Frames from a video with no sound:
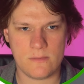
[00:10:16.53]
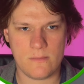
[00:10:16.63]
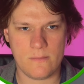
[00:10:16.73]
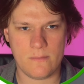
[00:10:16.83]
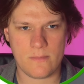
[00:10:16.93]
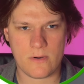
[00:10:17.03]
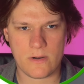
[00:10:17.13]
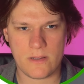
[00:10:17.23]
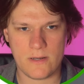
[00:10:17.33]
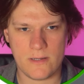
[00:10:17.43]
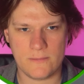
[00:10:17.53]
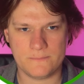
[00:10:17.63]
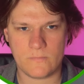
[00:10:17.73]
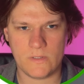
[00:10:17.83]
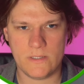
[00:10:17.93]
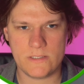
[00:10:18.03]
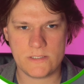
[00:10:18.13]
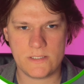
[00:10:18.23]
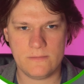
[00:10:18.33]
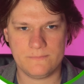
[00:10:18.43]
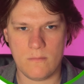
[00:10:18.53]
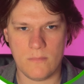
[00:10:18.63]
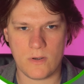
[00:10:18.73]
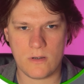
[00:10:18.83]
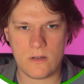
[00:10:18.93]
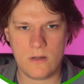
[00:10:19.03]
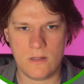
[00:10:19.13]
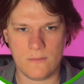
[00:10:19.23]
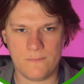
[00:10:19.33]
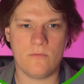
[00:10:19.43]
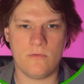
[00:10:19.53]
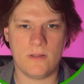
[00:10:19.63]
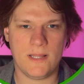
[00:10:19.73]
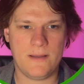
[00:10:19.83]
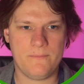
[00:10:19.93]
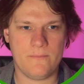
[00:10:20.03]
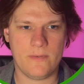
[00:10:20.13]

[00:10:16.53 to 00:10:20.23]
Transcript: marketing agency, book a call. Voila.